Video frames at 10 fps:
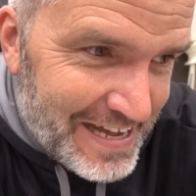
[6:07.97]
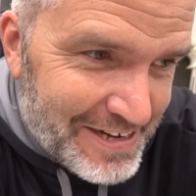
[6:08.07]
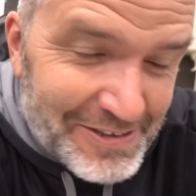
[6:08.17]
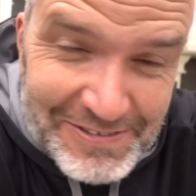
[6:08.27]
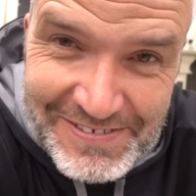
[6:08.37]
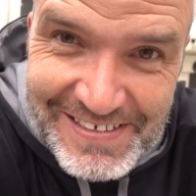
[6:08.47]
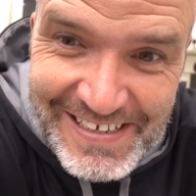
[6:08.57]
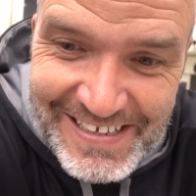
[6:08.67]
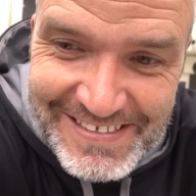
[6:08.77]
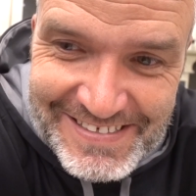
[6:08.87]
I don't know.
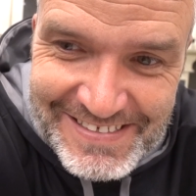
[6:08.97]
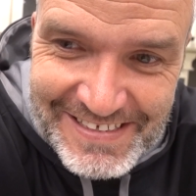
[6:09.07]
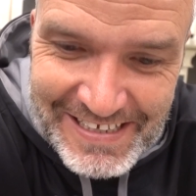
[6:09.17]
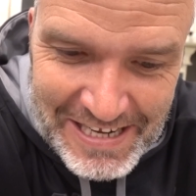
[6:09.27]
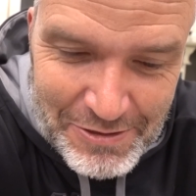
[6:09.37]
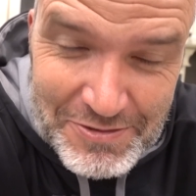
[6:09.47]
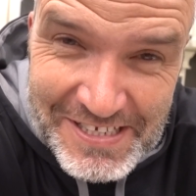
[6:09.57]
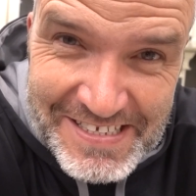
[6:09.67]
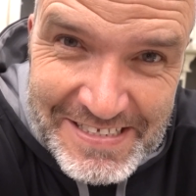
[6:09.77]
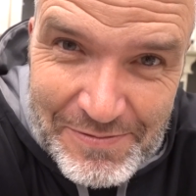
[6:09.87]
It's it kind of goes
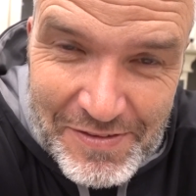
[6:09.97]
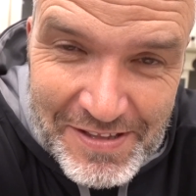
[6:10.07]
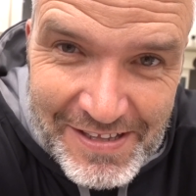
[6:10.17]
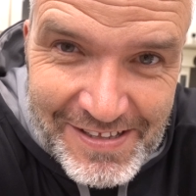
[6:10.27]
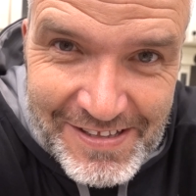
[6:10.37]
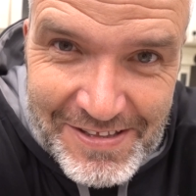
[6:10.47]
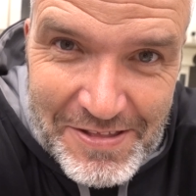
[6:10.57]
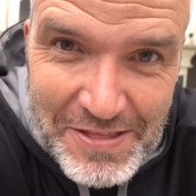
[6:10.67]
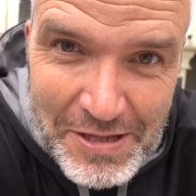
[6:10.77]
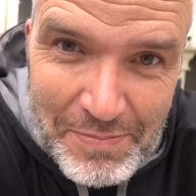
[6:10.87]
against everything you
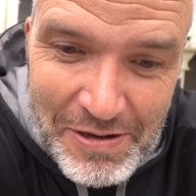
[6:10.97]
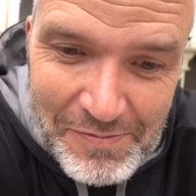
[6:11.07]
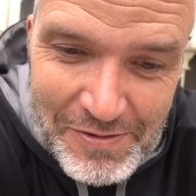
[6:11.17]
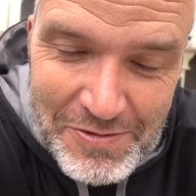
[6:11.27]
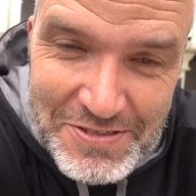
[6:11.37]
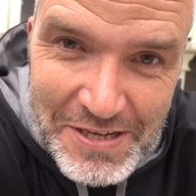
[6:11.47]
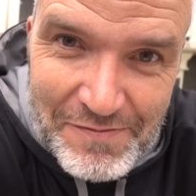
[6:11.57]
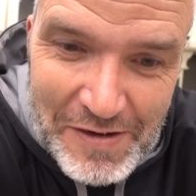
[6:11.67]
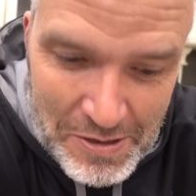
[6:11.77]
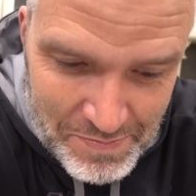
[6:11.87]
think about when using a
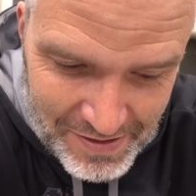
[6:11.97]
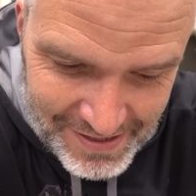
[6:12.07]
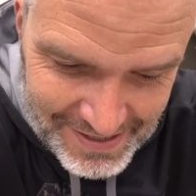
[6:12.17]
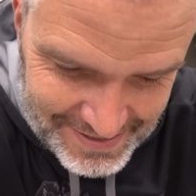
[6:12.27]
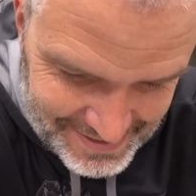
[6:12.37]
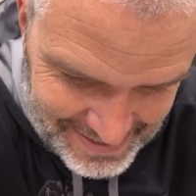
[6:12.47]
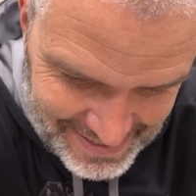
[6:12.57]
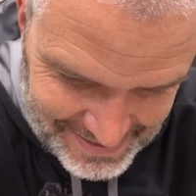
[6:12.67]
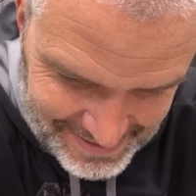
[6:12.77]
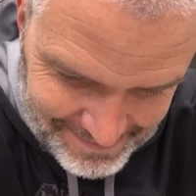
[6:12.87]
fire pit because it's
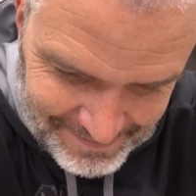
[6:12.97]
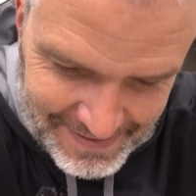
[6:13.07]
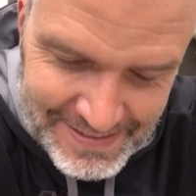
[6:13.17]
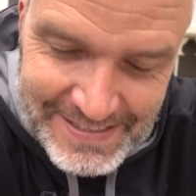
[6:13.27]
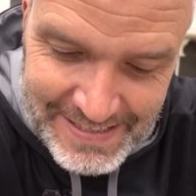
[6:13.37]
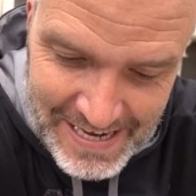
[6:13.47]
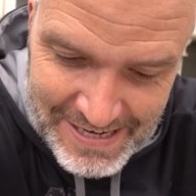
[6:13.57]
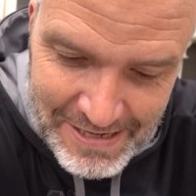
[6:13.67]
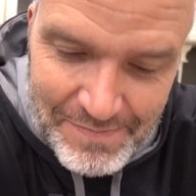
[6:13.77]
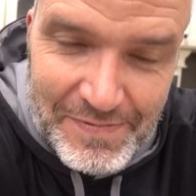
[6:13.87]
it's a
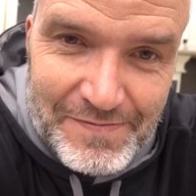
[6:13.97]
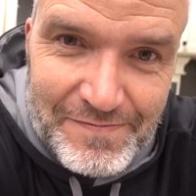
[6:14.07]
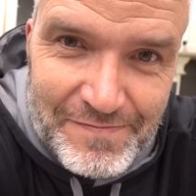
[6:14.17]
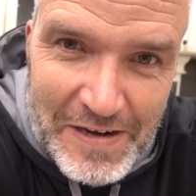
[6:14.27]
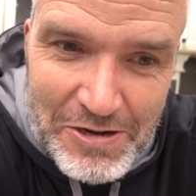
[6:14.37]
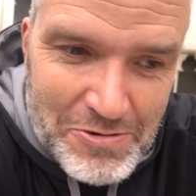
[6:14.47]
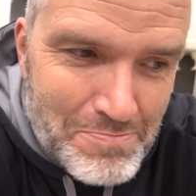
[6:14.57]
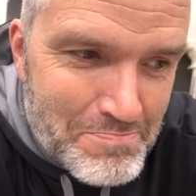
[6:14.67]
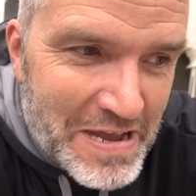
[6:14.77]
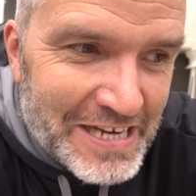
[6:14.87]
stand up fire
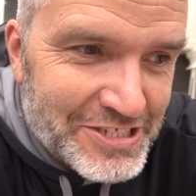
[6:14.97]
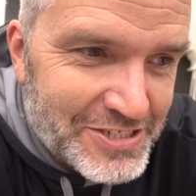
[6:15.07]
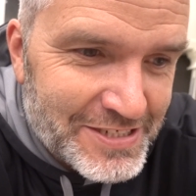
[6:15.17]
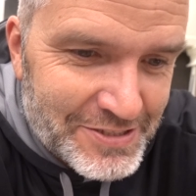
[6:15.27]
mesh.